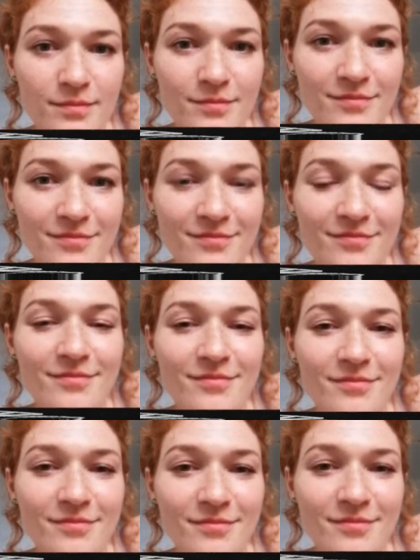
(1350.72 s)

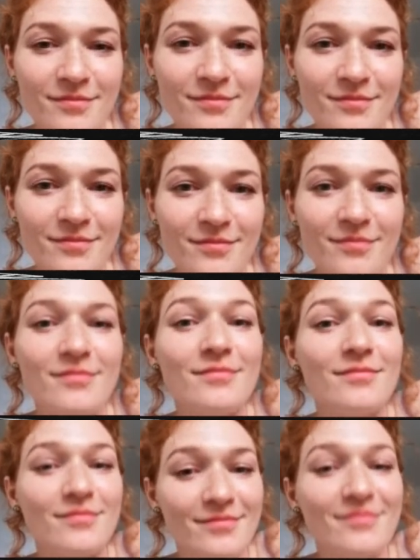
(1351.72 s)

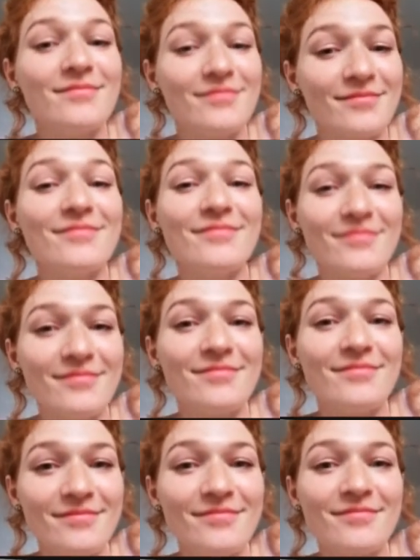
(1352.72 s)

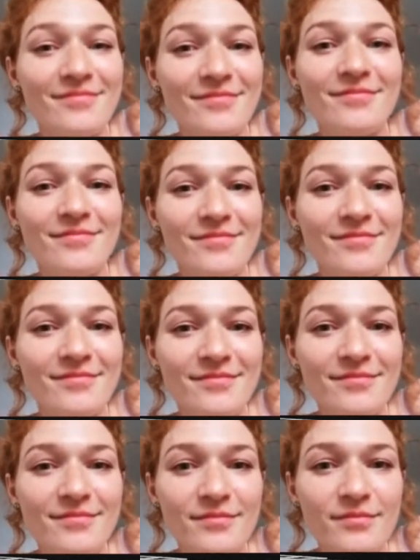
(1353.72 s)

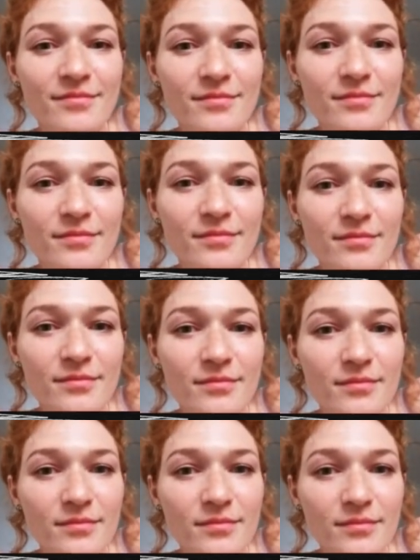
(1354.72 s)

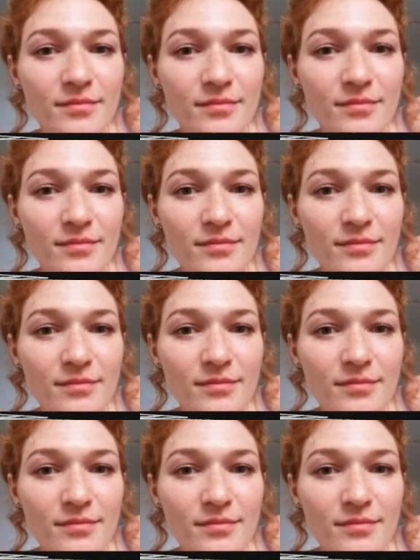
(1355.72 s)
This person isn't speaking.